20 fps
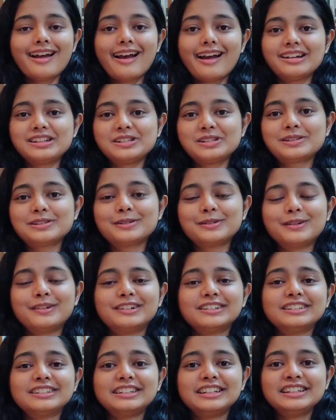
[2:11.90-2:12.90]
and so
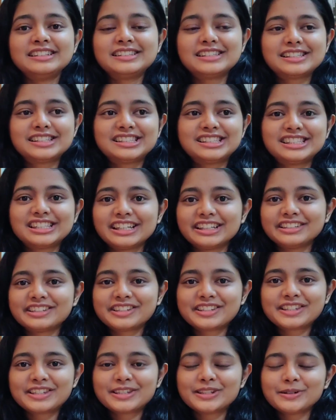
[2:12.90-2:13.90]
on. It's
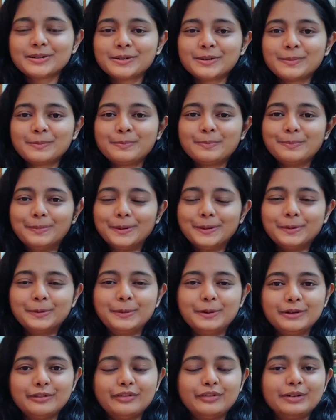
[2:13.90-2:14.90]
just so
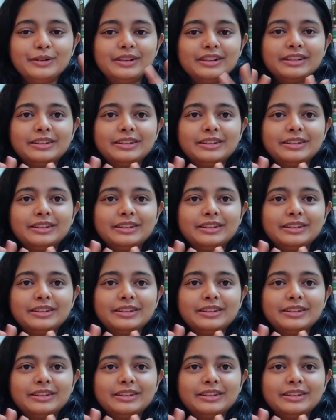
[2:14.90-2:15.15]
beautiful.